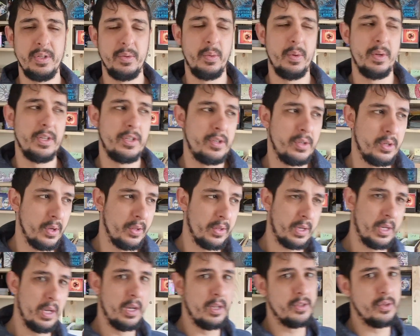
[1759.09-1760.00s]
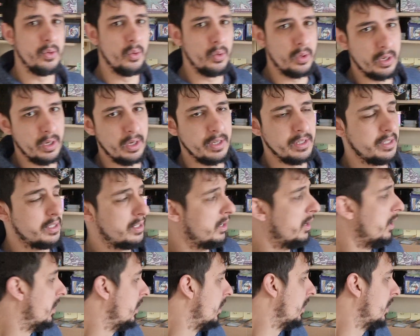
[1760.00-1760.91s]
Once you've got the cards organised
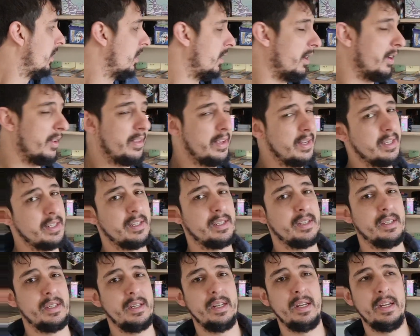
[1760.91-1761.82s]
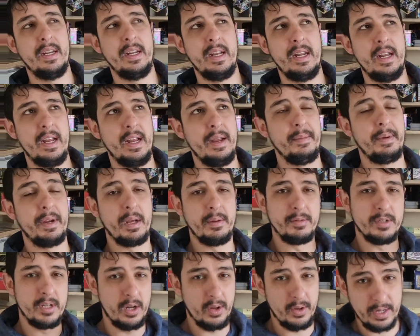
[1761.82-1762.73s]
like this, it
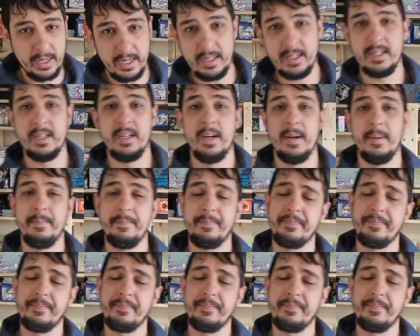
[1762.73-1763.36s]
becomes a lot easier.